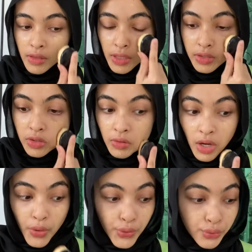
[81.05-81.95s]
There's no
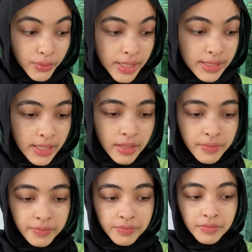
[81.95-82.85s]
other reason.
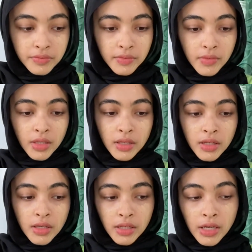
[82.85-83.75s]

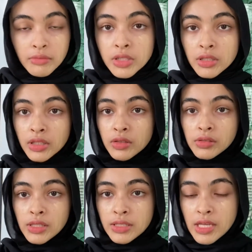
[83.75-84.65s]
Okay, I'm just gonna use
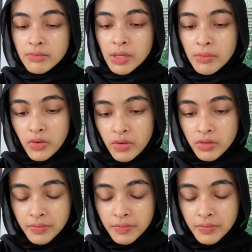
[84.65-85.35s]
this as my mirror.